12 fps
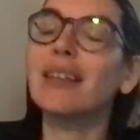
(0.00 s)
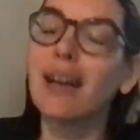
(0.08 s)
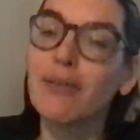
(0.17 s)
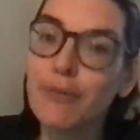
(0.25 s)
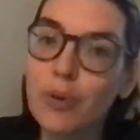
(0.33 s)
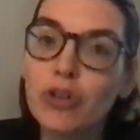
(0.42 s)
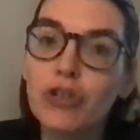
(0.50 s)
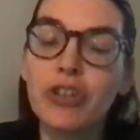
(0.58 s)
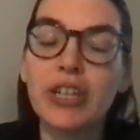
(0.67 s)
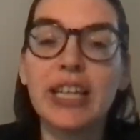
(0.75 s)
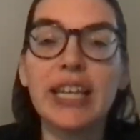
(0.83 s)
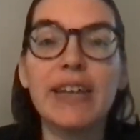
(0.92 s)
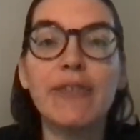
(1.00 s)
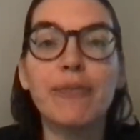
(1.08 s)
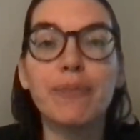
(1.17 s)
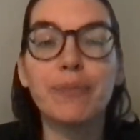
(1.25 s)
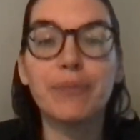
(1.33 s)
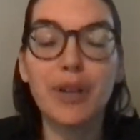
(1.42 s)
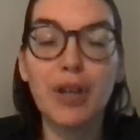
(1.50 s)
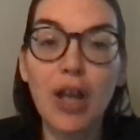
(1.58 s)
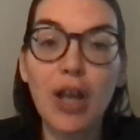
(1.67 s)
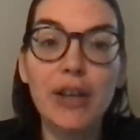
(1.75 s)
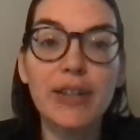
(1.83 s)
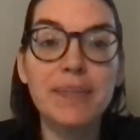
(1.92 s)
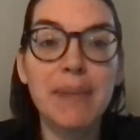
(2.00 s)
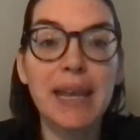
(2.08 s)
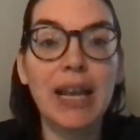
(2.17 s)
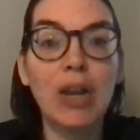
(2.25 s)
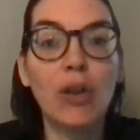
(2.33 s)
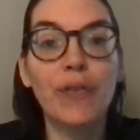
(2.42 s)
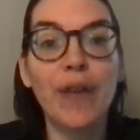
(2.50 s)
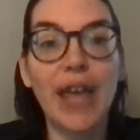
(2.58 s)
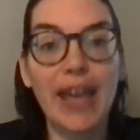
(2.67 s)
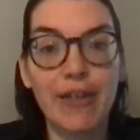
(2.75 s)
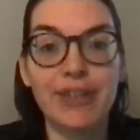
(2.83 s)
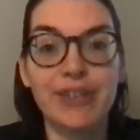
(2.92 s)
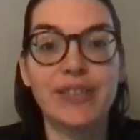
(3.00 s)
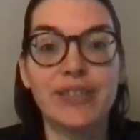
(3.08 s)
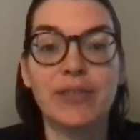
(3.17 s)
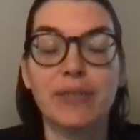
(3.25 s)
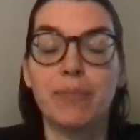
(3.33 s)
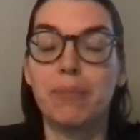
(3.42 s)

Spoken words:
unfortunately, learners make a lot of errors